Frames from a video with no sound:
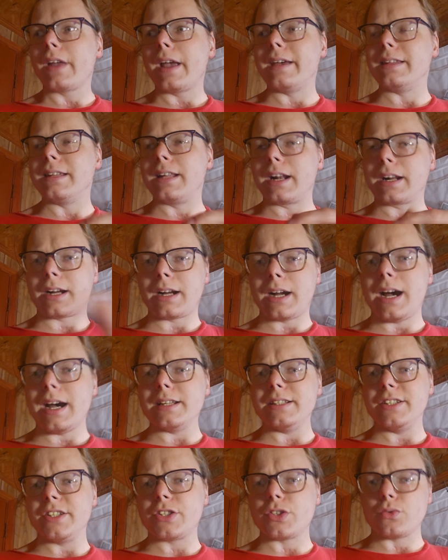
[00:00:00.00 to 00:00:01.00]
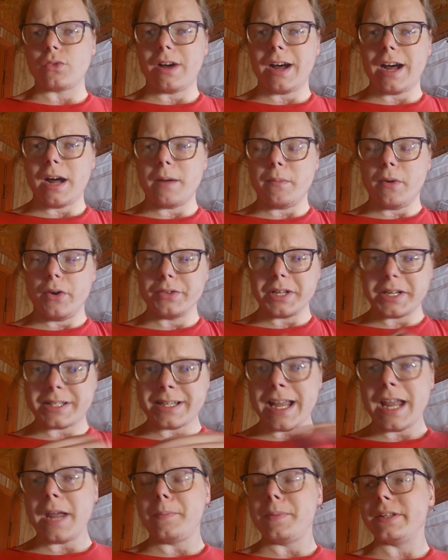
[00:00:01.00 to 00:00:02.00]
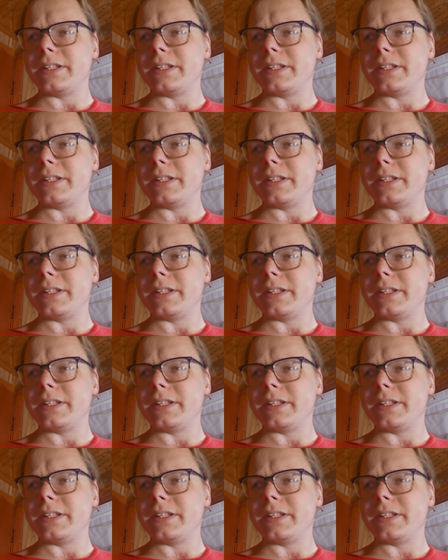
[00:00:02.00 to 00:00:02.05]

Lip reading: and then a cotton swab on the tape